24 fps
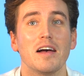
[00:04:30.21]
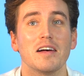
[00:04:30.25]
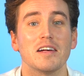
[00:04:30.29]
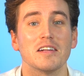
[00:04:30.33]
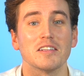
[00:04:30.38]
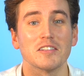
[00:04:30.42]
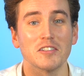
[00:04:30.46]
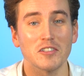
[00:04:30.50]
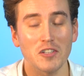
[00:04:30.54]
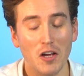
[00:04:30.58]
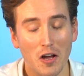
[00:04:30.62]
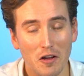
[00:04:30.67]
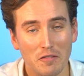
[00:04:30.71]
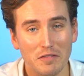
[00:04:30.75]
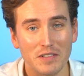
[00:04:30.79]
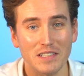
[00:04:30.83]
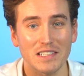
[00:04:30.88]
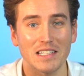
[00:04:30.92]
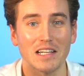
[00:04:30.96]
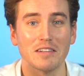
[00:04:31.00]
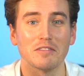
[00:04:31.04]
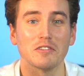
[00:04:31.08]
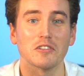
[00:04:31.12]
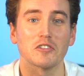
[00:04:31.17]

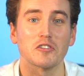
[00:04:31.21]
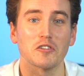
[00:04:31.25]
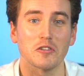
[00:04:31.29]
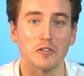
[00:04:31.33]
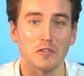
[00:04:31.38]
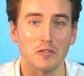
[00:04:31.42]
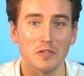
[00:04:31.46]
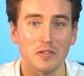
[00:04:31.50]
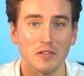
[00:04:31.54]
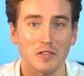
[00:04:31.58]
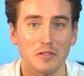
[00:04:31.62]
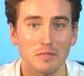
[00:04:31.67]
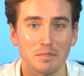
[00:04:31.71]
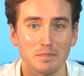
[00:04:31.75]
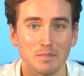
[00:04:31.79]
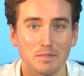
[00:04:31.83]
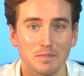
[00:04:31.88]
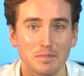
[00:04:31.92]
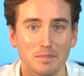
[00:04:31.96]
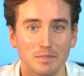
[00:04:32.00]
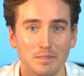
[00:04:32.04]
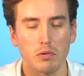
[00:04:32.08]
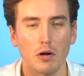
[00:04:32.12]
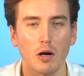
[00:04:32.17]
surface level truth.
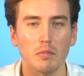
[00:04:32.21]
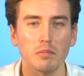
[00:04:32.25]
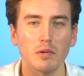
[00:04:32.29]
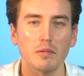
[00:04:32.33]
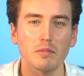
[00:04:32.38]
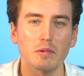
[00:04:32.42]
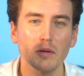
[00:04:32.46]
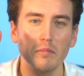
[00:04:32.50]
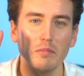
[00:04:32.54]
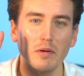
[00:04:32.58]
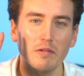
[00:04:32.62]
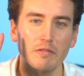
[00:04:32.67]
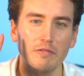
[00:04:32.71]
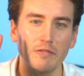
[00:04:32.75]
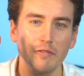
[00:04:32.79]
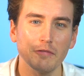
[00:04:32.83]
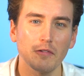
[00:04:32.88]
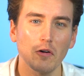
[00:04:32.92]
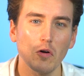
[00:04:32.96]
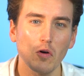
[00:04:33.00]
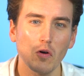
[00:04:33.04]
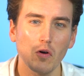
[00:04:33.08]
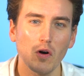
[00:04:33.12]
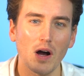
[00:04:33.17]
Problem number
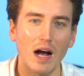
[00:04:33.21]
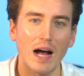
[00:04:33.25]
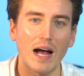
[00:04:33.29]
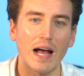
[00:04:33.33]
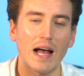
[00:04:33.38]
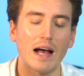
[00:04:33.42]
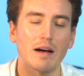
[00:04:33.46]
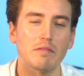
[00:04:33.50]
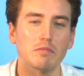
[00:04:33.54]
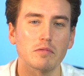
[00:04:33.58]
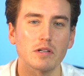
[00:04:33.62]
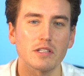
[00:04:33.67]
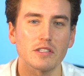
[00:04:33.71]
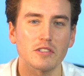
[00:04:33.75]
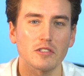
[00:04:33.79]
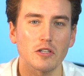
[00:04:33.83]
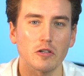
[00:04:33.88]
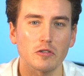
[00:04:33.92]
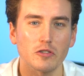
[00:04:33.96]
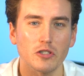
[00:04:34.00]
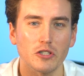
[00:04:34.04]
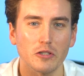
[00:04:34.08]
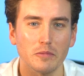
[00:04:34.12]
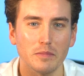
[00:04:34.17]
4 I have with
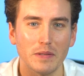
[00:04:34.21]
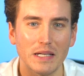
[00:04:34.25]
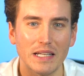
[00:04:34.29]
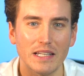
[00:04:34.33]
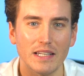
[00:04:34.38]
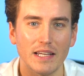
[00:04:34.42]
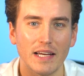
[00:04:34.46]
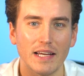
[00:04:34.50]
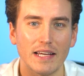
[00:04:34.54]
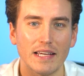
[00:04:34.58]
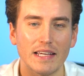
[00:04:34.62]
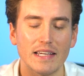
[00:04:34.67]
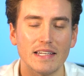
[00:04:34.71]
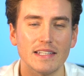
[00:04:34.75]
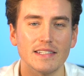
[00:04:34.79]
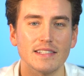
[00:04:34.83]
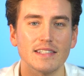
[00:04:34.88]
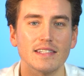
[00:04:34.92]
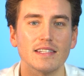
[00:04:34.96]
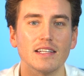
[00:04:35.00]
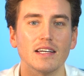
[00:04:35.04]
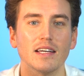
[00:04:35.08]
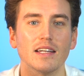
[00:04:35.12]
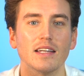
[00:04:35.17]
social media
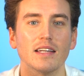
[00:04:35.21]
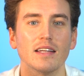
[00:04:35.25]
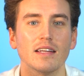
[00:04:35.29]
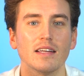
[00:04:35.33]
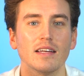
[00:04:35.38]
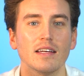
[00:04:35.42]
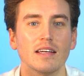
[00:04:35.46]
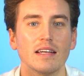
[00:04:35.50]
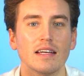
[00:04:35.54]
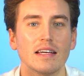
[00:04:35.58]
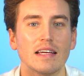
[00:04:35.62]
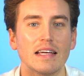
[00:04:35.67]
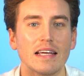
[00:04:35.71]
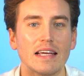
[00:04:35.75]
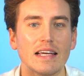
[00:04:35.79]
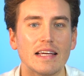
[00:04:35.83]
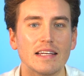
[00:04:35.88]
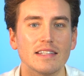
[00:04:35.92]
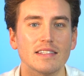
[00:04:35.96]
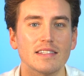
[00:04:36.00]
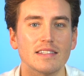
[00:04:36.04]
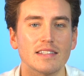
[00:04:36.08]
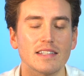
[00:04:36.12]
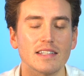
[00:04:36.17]
is that
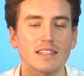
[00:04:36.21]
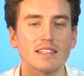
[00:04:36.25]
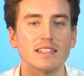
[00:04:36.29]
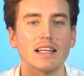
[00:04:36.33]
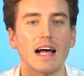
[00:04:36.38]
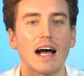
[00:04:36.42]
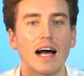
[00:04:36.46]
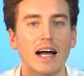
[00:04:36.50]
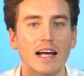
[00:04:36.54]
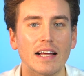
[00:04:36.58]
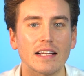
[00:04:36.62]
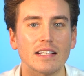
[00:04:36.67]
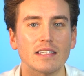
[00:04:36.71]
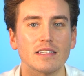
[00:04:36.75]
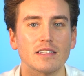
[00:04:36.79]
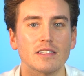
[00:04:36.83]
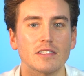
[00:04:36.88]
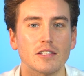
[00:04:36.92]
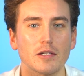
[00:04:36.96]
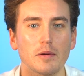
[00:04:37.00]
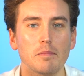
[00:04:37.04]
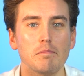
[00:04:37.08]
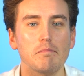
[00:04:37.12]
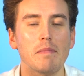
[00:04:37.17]
it's designed
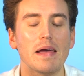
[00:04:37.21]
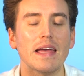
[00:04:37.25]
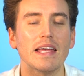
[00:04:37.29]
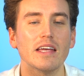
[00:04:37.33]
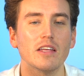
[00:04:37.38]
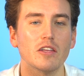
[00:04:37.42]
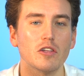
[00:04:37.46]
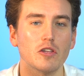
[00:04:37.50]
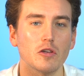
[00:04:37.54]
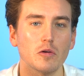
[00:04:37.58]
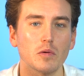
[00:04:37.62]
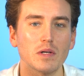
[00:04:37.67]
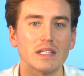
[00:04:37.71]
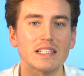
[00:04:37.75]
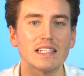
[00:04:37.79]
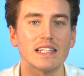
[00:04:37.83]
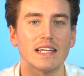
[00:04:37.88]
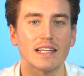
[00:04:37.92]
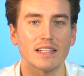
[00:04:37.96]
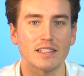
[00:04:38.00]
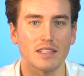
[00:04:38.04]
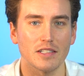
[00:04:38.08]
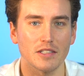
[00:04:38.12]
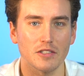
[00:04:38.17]
to make you
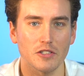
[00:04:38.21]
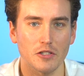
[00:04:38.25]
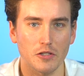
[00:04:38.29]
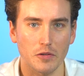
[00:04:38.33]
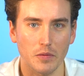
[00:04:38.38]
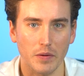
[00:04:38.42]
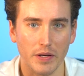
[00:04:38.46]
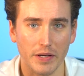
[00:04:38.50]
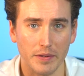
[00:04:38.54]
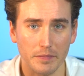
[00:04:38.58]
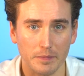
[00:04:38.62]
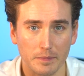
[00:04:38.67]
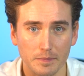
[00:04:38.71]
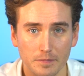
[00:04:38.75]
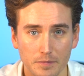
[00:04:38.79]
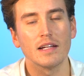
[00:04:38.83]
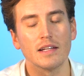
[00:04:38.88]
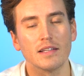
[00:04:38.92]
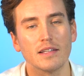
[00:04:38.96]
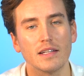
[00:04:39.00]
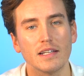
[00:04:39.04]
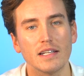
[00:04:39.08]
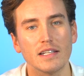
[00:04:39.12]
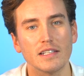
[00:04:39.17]
addicted to it.
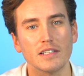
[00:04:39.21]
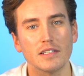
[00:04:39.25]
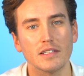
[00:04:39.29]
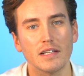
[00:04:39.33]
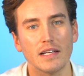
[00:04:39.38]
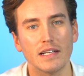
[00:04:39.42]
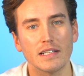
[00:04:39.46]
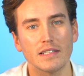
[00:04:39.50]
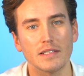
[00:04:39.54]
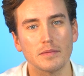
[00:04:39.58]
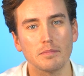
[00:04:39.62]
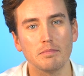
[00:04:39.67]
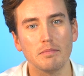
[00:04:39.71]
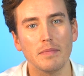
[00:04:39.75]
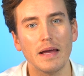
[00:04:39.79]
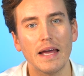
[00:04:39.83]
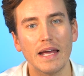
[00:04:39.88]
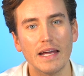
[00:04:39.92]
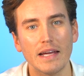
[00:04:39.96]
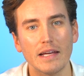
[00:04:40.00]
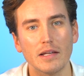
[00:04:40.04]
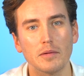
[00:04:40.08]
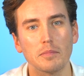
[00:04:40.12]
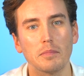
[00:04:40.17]
That it's
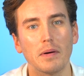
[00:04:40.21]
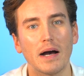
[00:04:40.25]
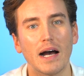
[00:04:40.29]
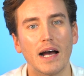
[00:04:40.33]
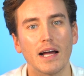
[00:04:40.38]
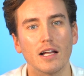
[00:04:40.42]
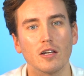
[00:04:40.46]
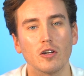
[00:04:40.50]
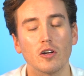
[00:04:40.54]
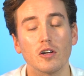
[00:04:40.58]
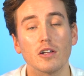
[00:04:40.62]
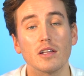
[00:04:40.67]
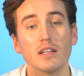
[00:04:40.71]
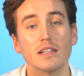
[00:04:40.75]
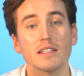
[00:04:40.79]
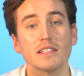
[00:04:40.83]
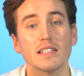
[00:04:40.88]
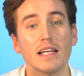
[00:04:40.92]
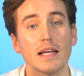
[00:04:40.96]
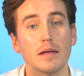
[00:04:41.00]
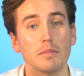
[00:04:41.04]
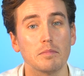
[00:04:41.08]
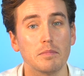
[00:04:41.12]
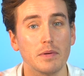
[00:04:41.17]
made by a lot of the
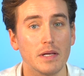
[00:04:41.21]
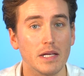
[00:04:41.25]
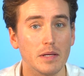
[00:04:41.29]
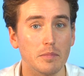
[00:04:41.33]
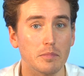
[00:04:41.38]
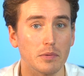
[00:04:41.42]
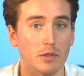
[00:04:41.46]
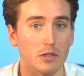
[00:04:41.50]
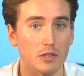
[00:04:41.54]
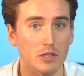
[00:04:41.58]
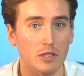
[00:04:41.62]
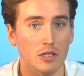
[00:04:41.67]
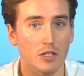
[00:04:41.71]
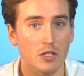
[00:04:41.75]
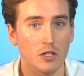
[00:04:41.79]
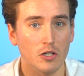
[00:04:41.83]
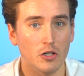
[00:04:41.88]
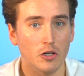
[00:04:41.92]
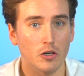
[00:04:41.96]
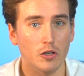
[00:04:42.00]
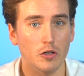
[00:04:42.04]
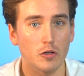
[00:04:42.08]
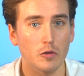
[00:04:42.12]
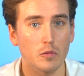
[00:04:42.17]
same people
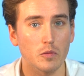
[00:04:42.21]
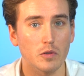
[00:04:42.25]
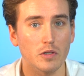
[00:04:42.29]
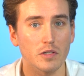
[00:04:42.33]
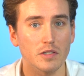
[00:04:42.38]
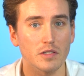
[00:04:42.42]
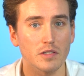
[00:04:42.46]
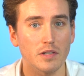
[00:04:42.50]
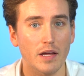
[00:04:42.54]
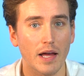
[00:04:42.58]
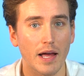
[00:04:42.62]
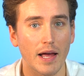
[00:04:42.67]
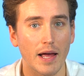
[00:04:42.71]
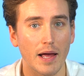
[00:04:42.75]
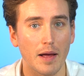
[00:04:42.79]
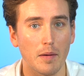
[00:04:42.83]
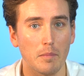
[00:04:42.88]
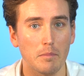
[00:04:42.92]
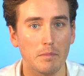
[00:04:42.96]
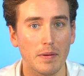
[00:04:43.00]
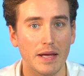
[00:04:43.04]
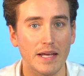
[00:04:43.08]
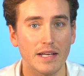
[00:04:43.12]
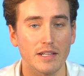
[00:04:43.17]
who would
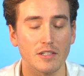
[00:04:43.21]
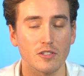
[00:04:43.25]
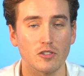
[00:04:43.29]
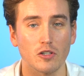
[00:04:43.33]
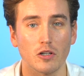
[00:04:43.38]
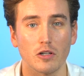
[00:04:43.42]
make